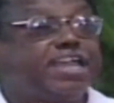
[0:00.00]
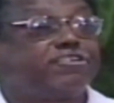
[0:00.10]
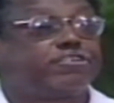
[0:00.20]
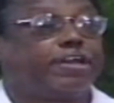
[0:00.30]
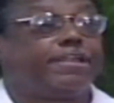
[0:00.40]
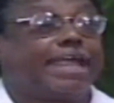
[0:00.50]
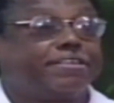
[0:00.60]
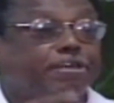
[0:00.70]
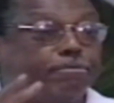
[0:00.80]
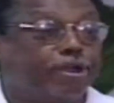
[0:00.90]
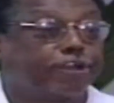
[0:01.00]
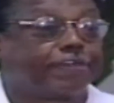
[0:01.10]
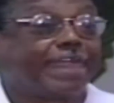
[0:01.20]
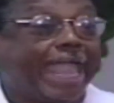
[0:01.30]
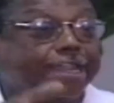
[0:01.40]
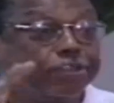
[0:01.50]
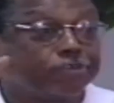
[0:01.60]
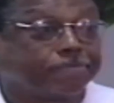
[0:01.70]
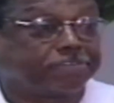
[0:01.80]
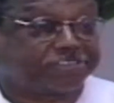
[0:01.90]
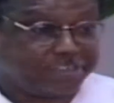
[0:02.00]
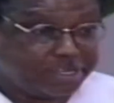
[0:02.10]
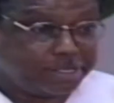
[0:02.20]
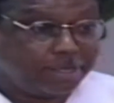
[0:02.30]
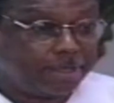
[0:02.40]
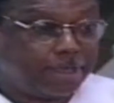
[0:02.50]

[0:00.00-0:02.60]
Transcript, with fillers: Asia, Latin America, the islands of the sea